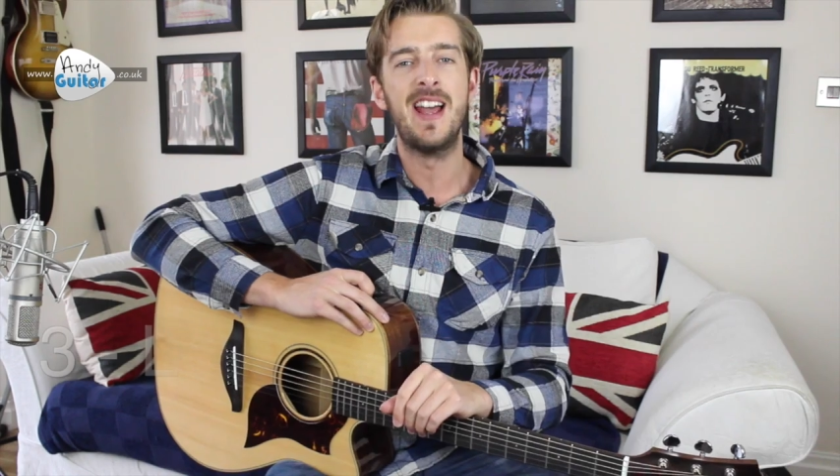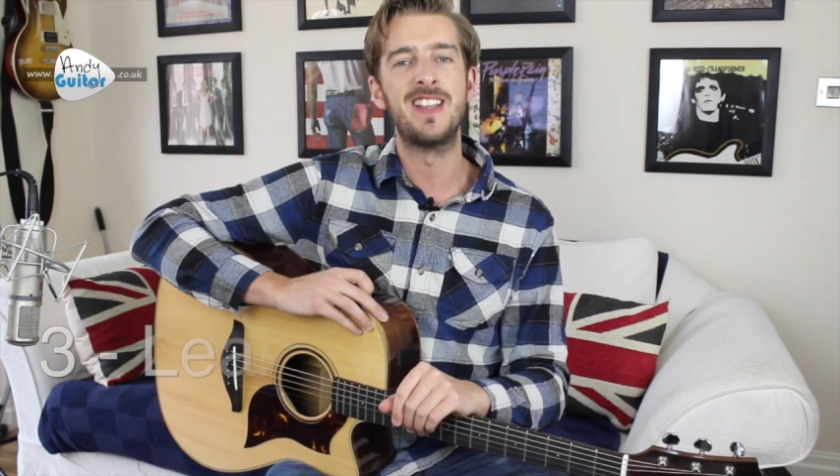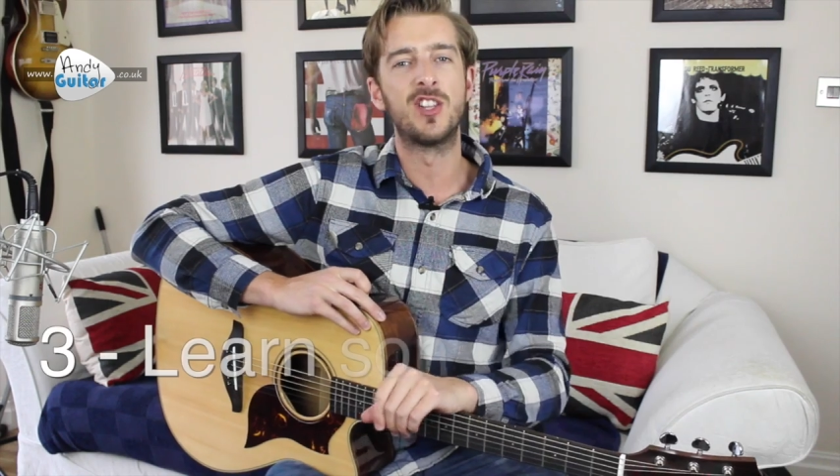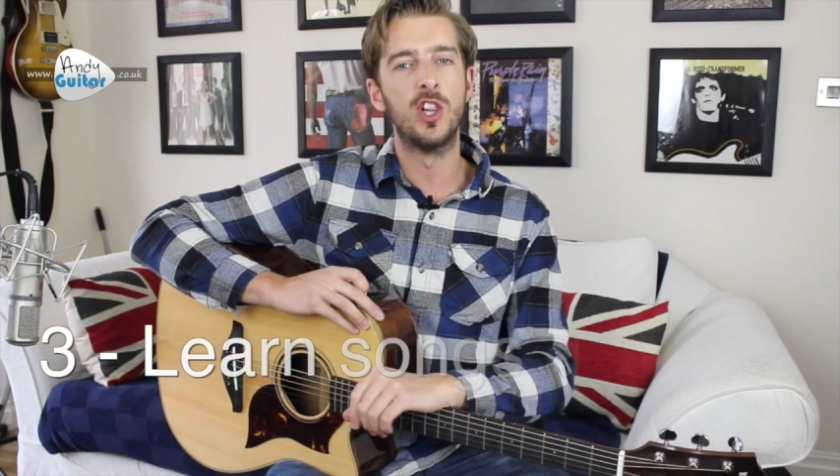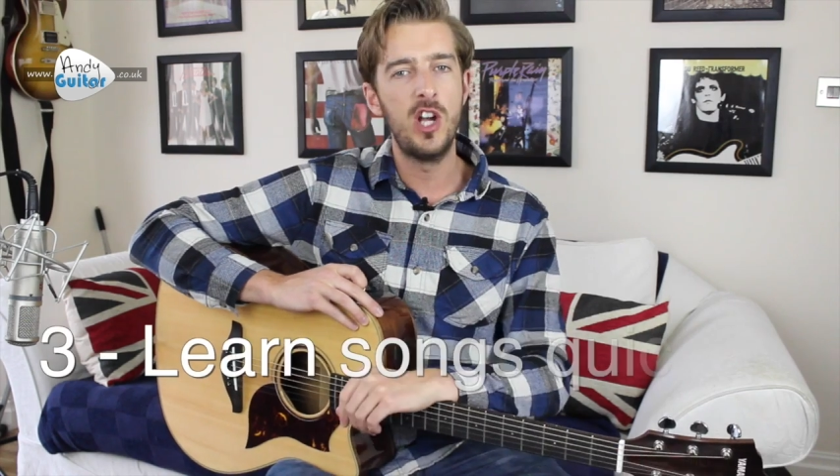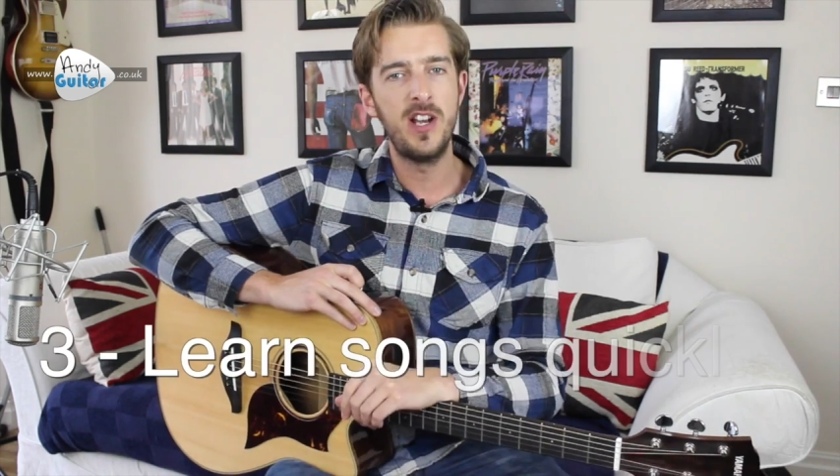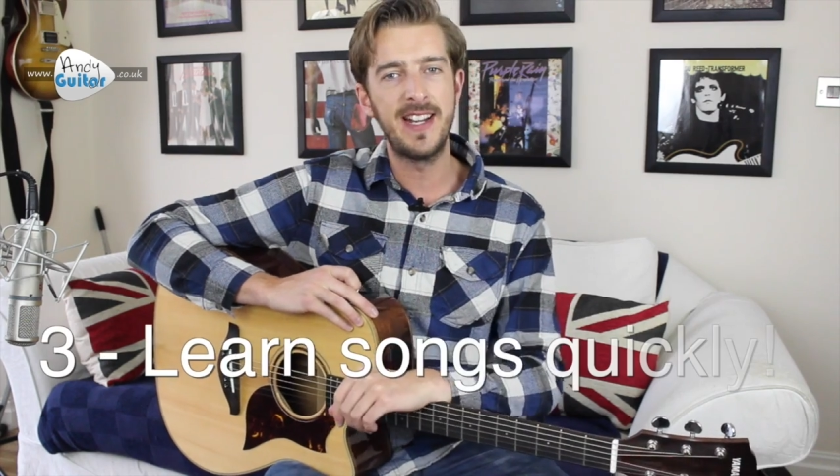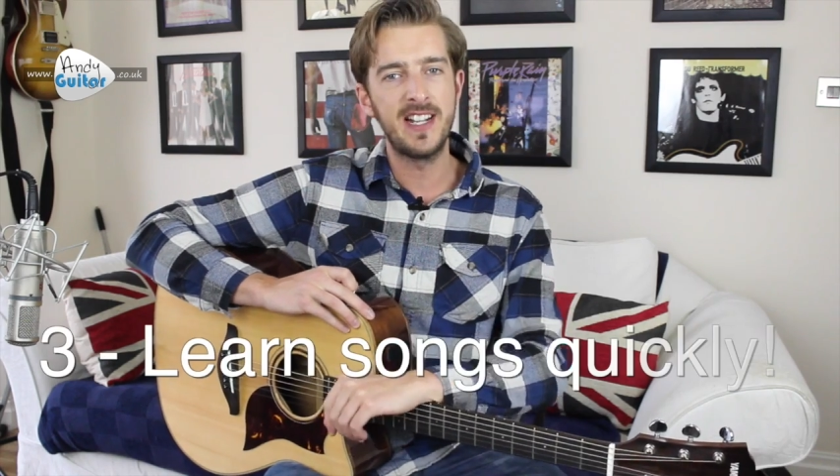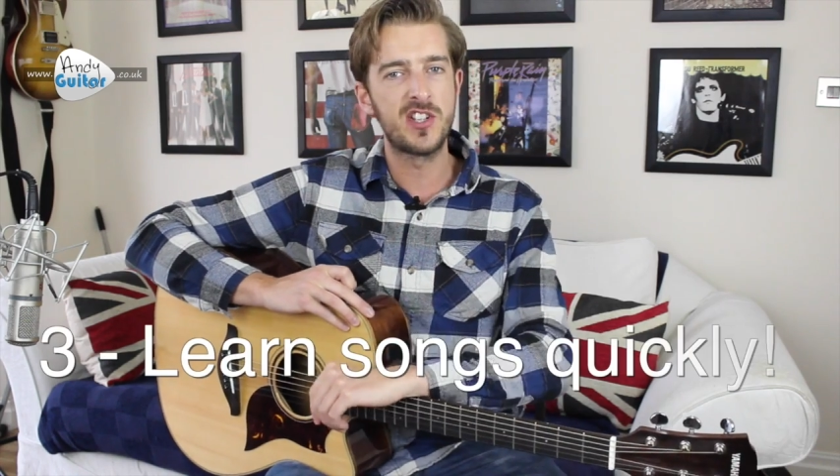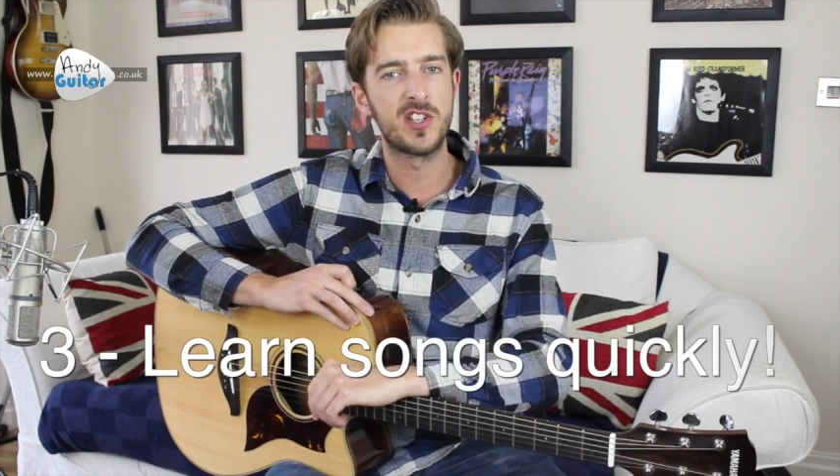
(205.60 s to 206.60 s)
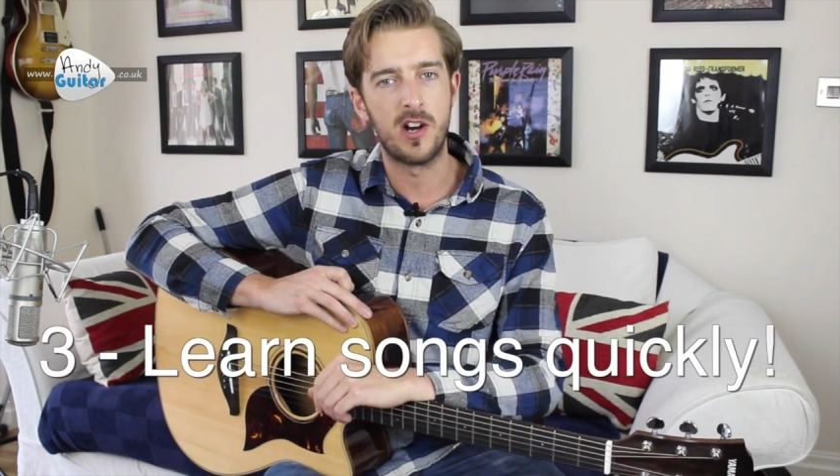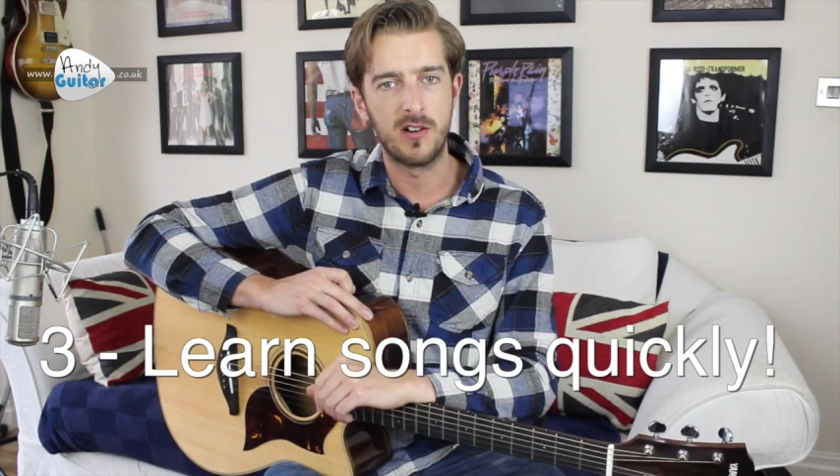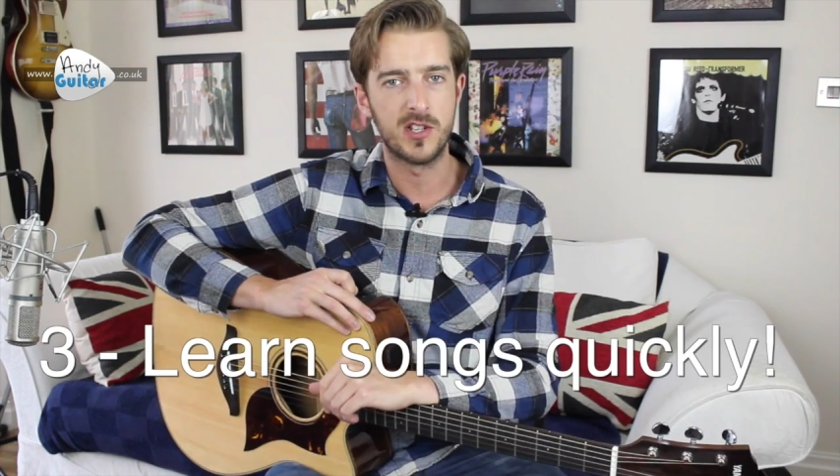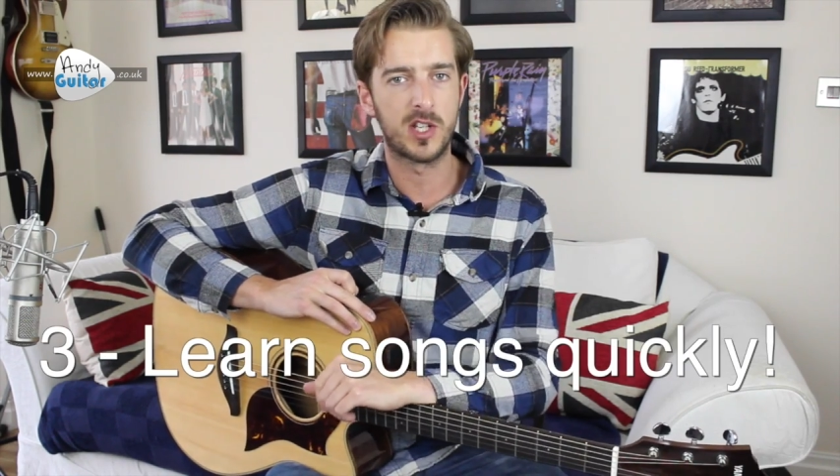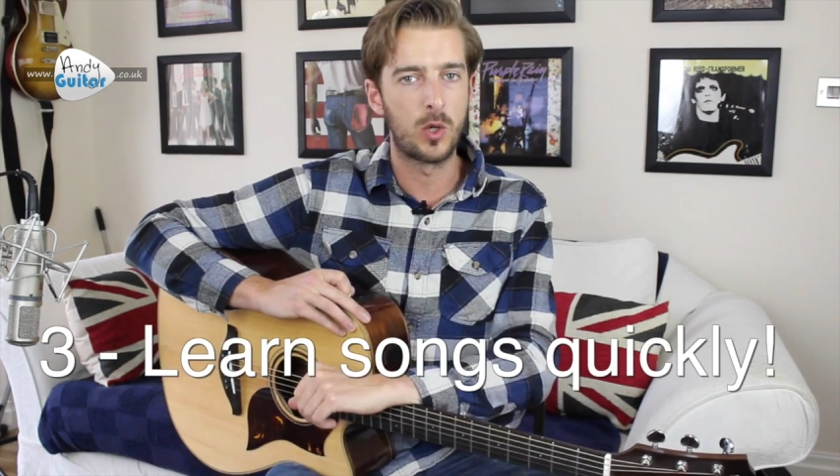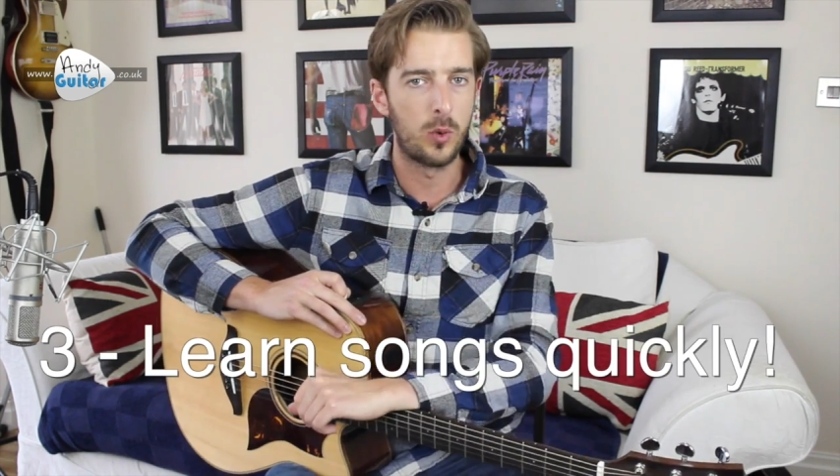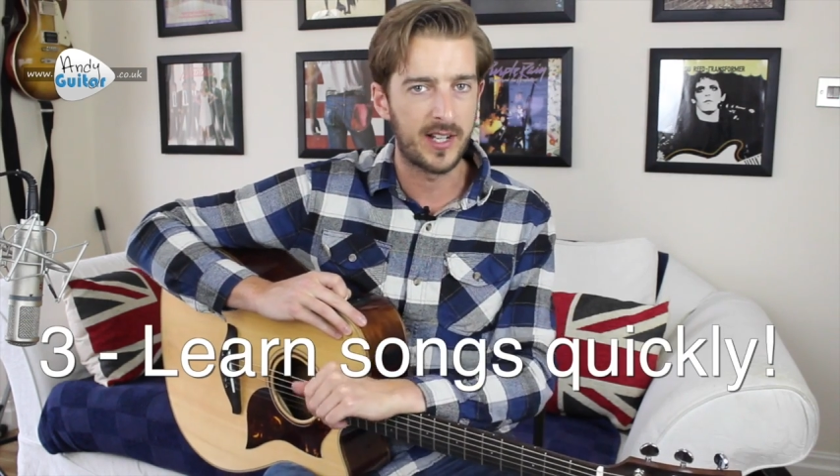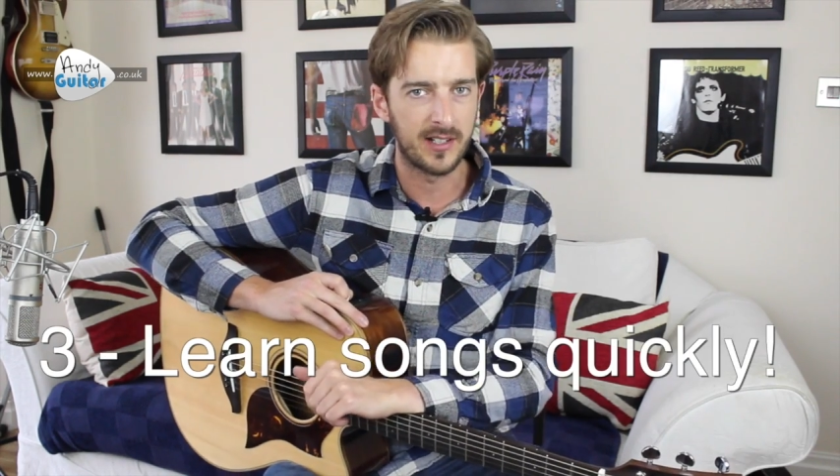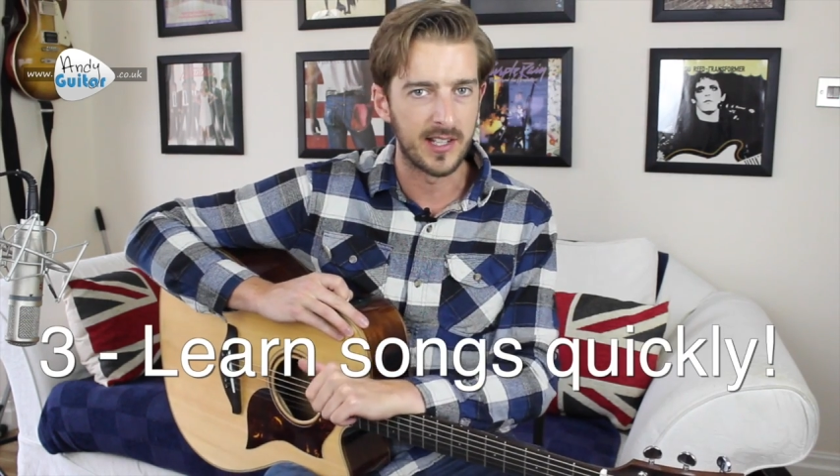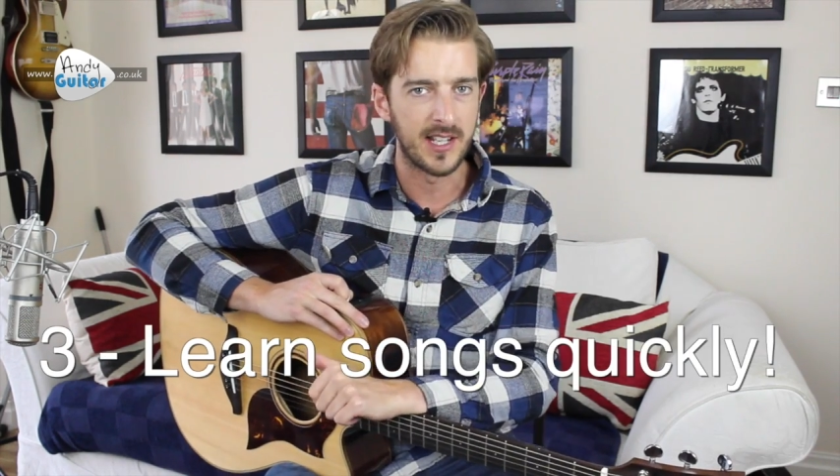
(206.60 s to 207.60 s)
is learning songs
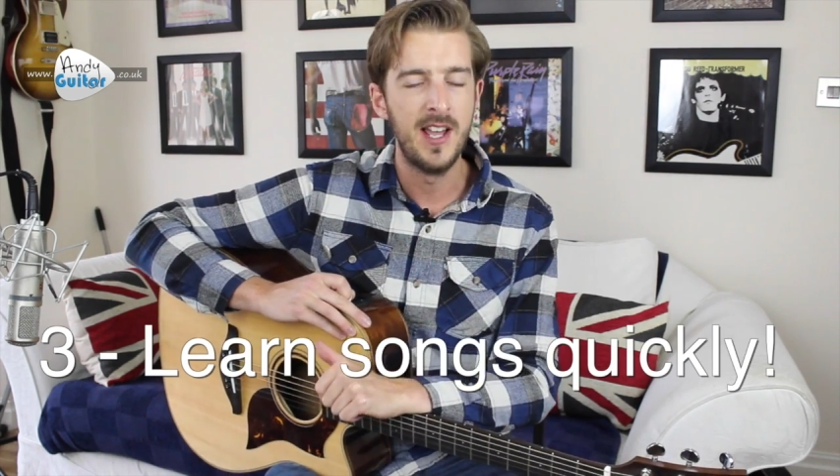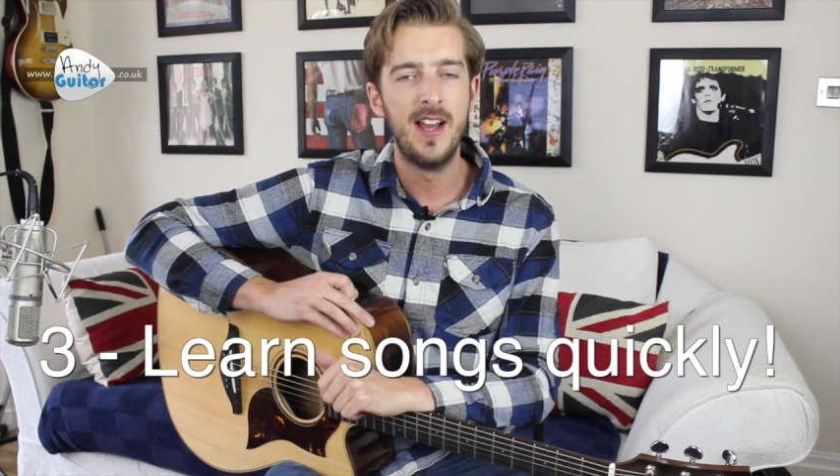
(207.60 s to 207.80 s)
quickly.